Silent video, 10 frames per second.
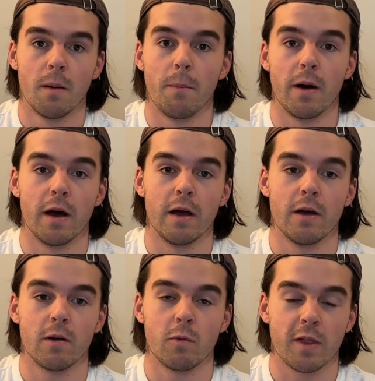but
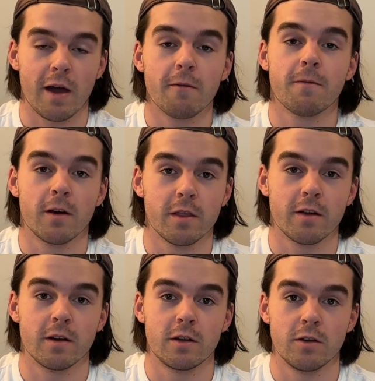without further
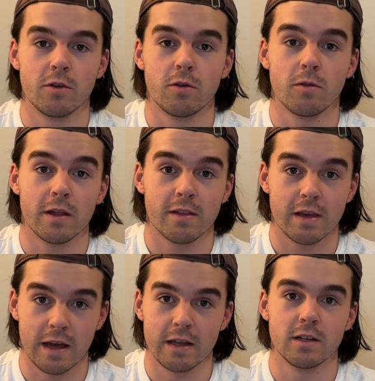ado, let's
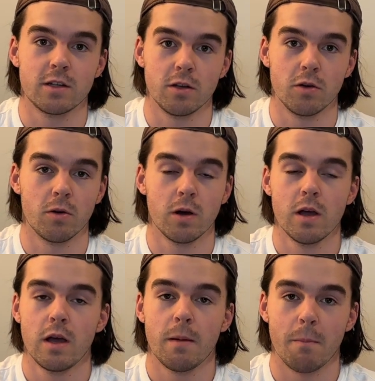get into
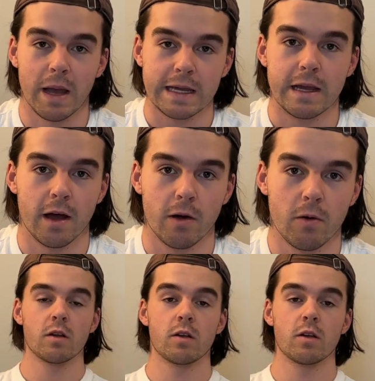Megco.